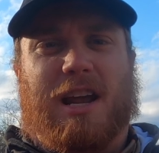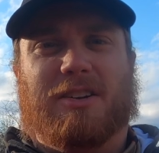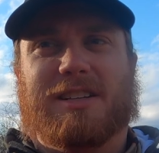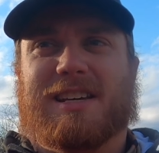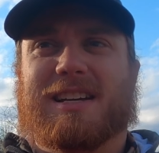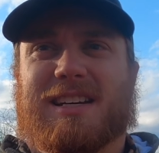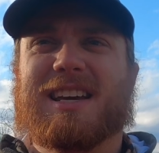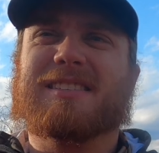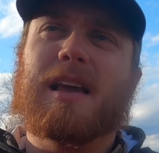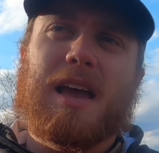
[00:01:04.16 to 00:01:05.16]
handling
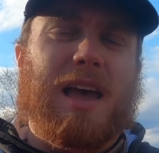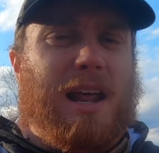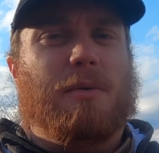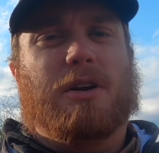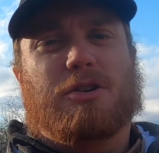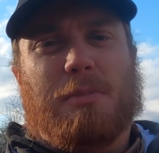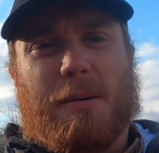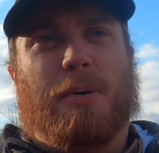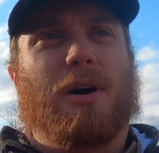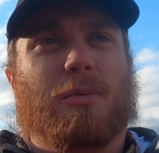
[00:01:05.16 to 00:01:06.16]
techniques. And I want to do
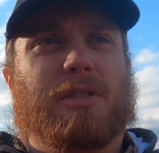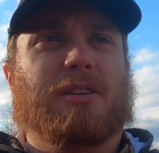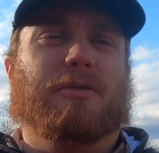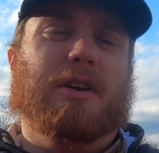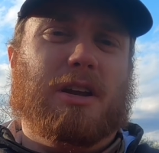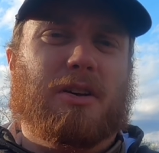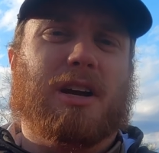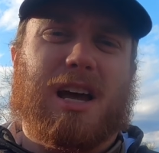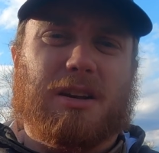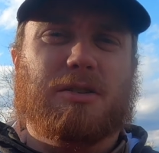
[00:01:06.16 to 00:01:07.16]
my part with this video to
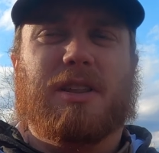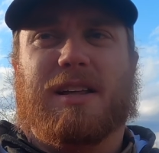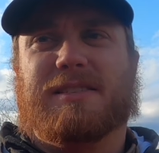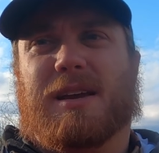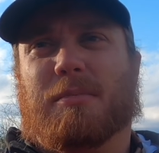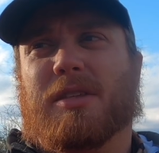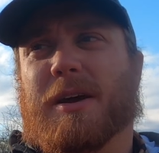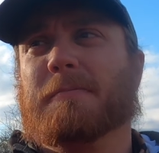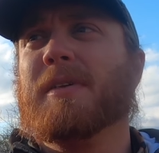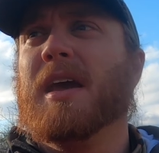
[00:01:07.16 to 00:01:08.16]
kind of do that same
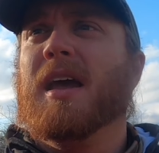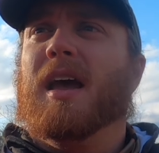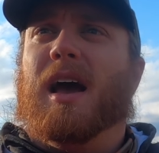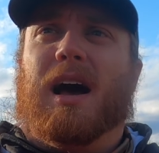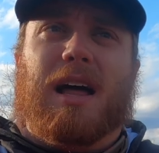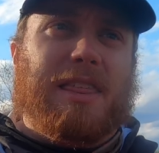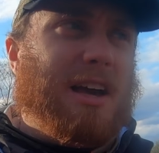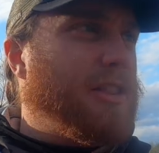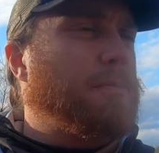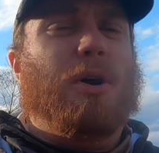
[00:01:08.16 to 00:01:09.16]
thing.
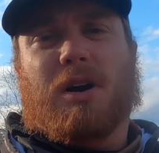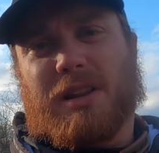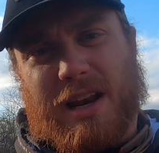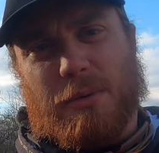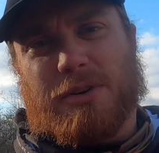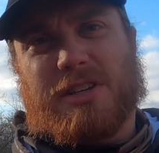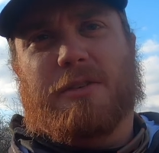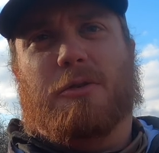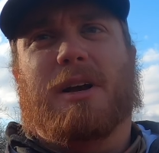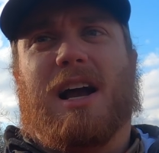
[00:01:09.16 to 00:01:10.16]
The other part that I will say
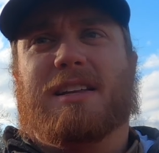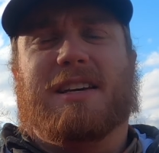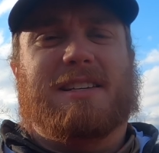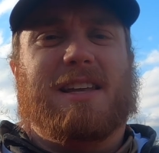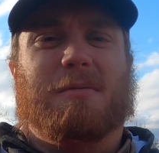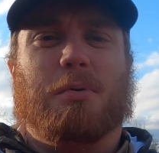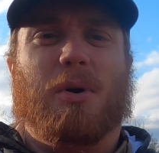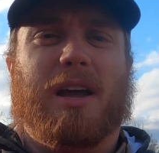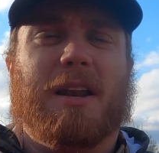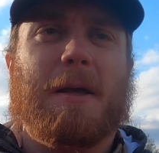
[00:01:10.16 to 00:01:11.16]
from a context
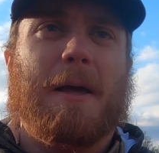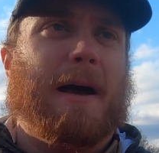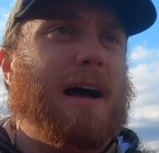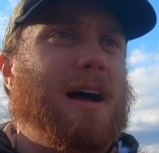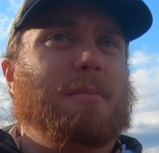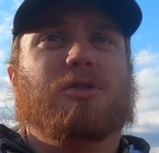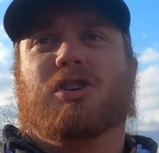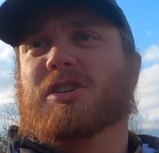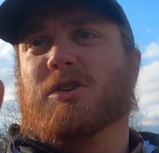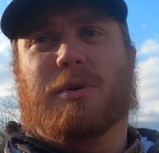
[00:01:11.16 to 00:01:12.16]
standpoint,
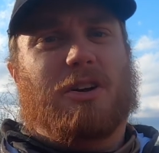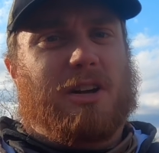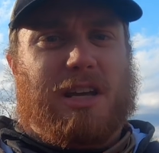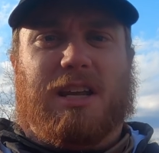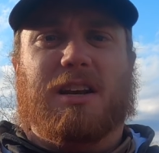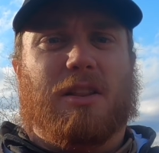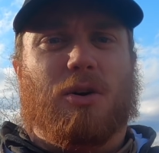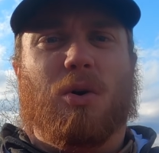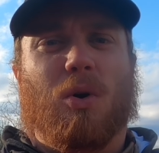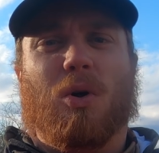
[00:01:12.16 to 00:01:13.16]
just so we don't get into the
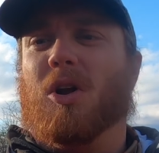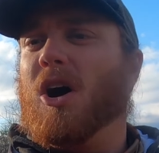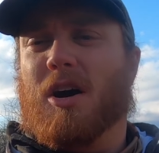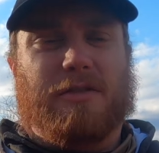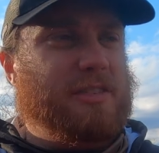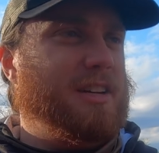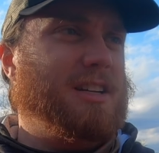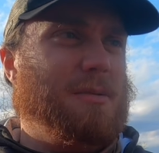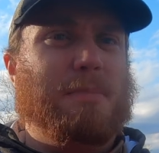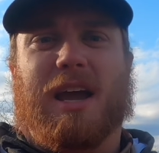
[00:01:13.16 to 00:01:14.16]
whole
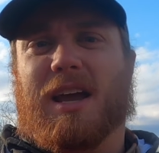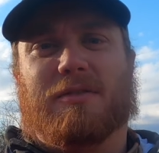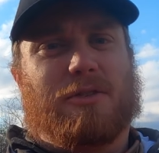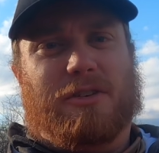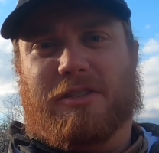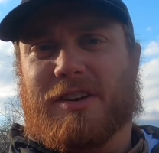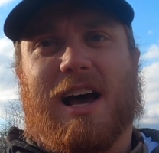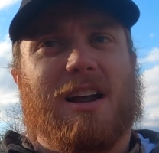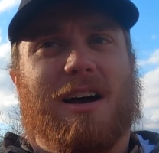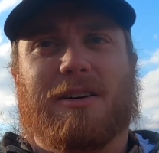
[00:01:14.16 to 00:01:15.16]
harvesting debate versus
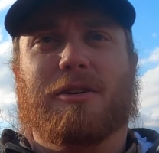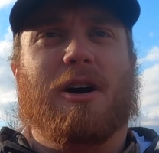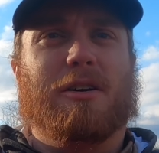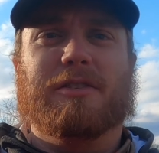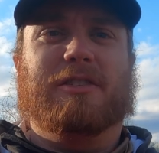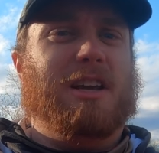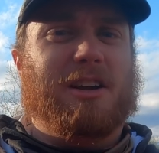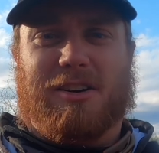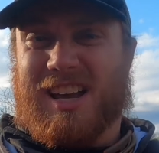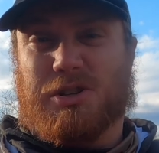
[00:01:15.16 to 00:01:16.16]
not
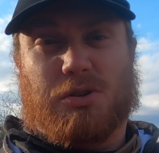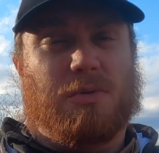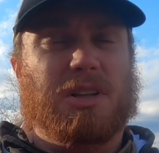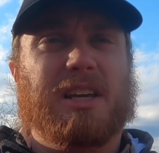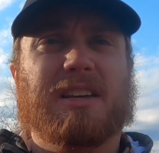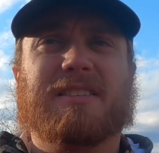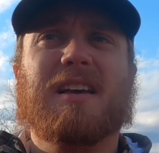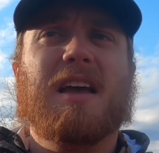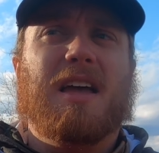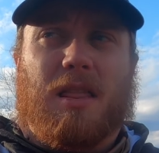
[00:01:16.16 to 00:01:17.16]
harvesting or catch and release,
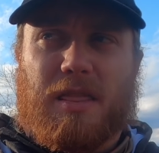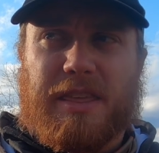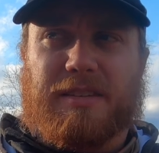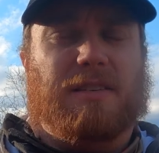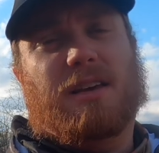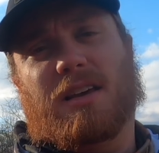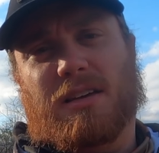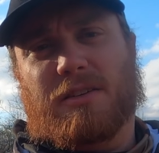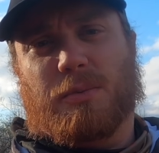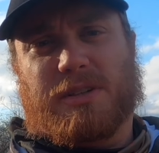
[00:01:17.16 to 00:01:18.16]
this
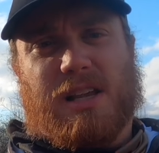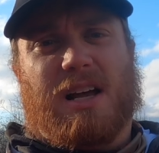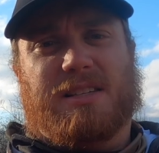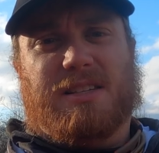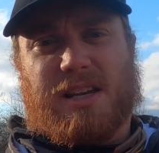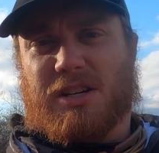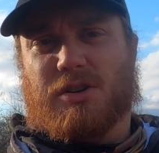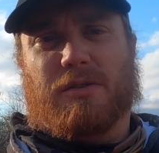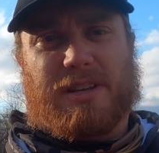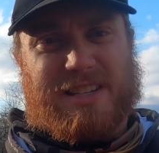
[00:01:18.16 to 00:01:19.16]
is Wisconsin's catch
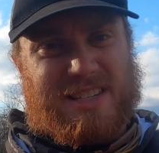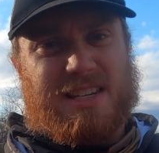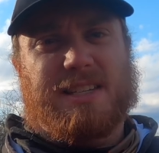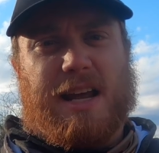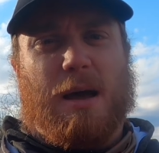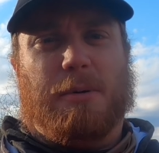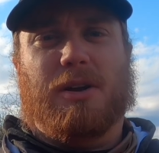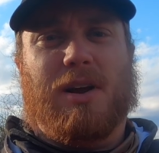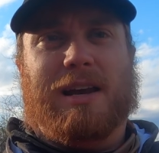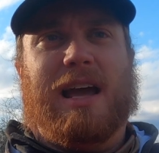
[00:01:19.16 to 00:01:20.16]
and release season
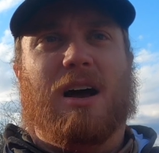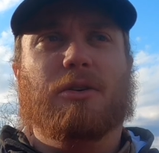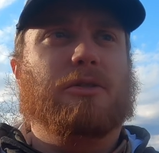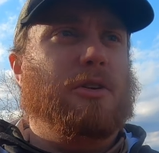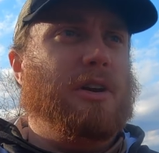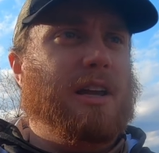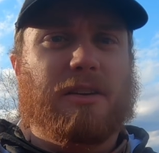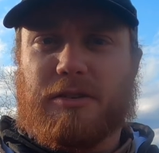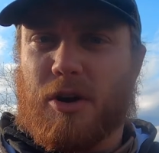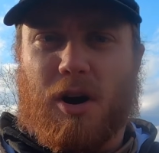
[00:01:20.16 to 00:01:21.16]
happening right now. So there
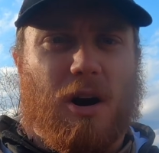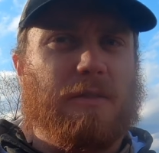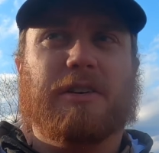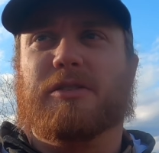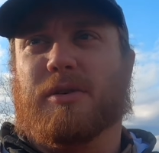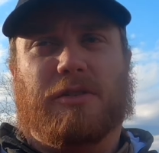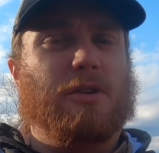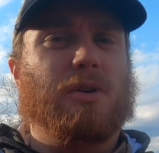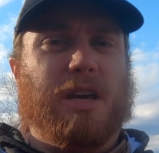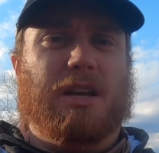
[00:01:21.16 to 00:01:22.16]
is no harvest, there is
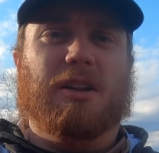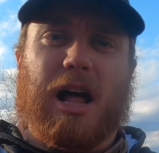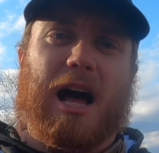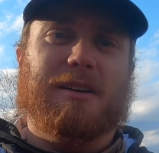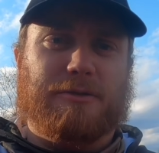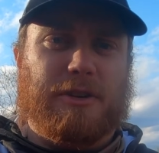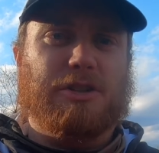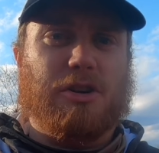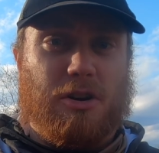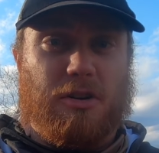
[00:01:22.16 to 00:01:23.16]
no kill on
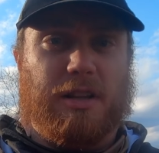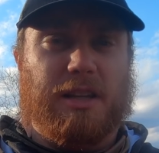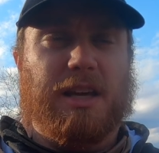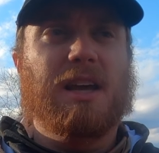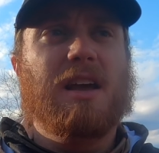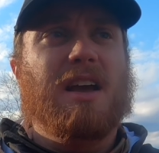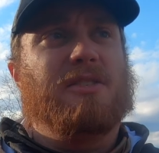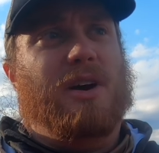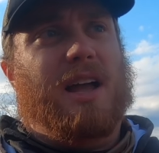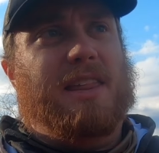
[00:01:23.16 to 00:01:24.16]
fish currently.
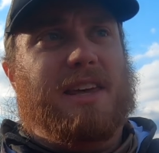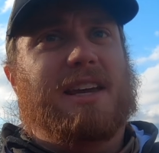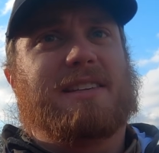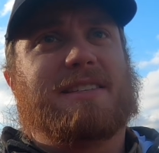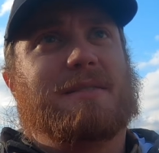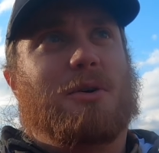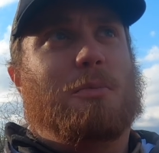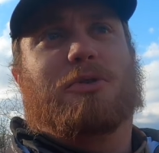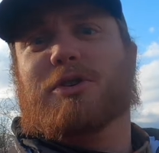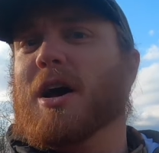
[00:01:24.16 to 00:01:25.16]
So I think it's
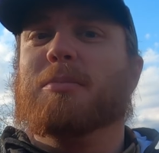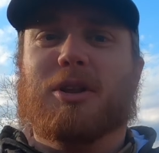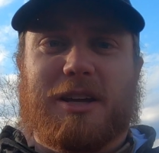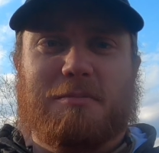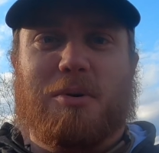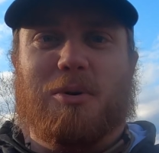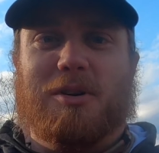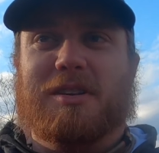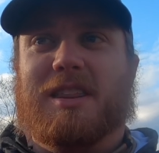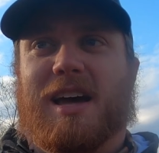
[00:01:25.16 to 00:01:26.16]
almost doubly
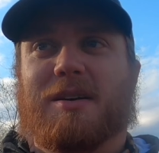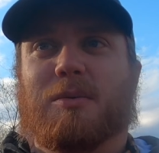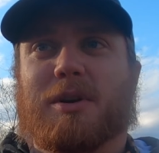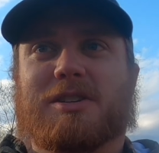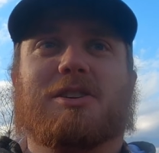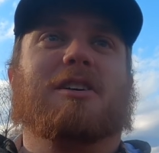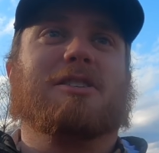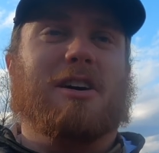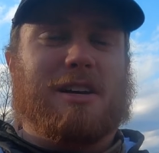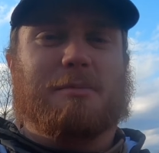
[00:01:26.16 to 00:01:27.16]
important that we start
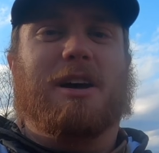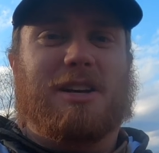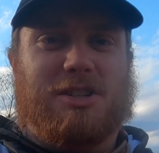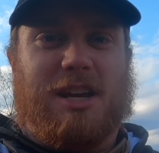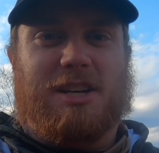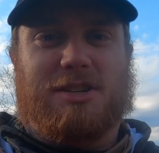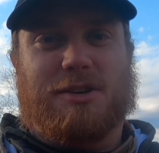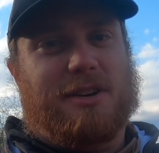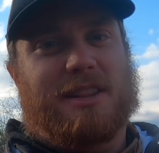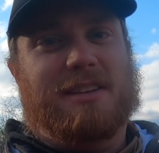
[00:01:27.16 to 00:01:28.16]
talking about education
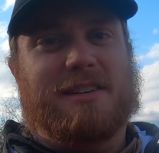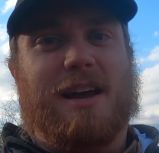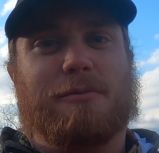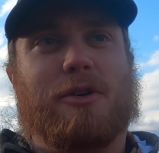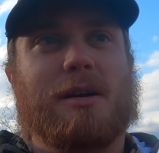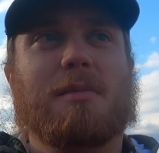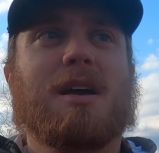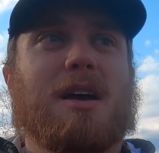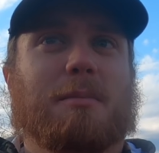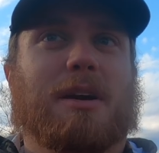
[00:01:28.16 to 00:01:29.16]
during this time frame,
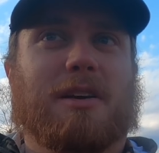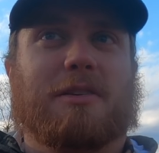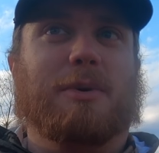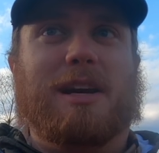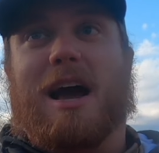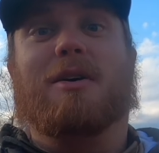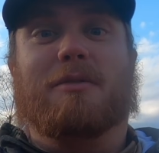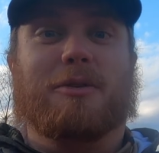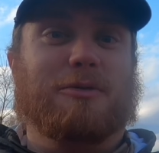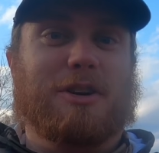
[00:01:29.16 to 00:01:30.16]
because we now
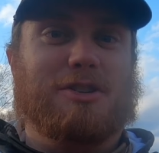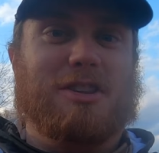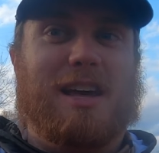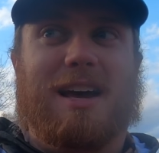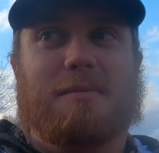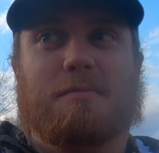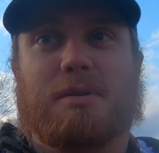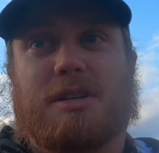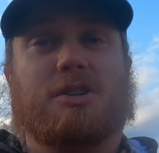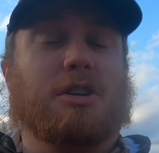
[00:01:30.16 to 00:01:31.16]
have a fish that
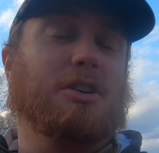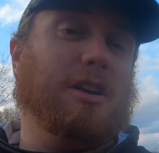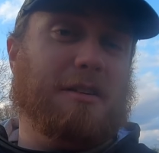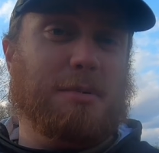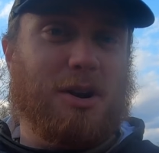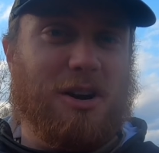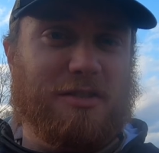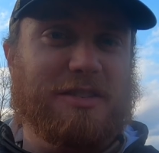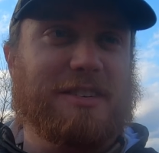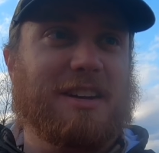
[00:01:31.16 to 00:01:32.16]
potentially could have been
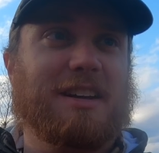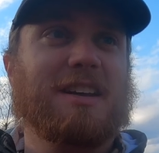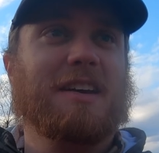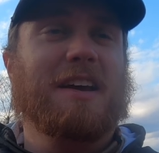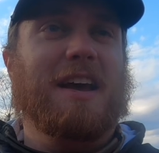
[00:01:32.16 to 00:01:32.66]
harvested